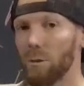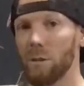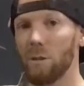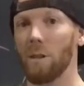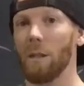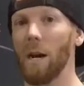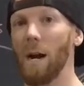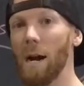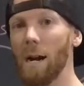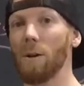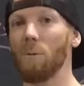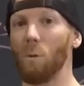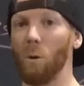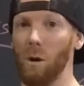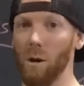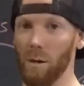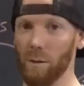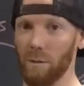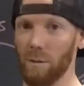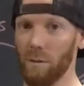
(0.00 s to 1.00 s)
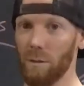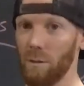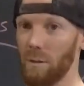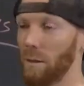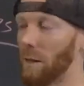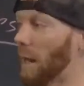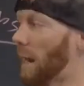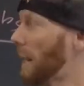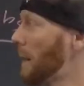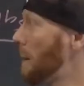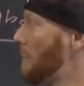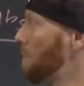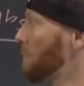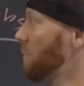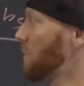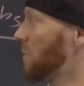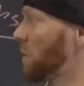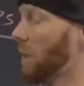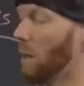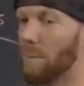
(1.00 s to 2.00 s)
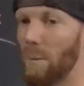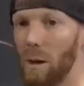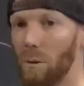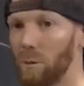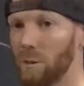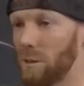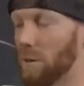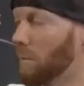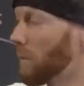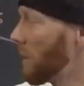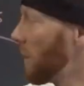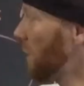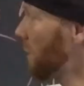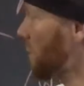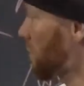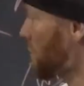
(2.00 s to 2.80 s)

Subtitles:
that I want, okay? It's not about what somebody else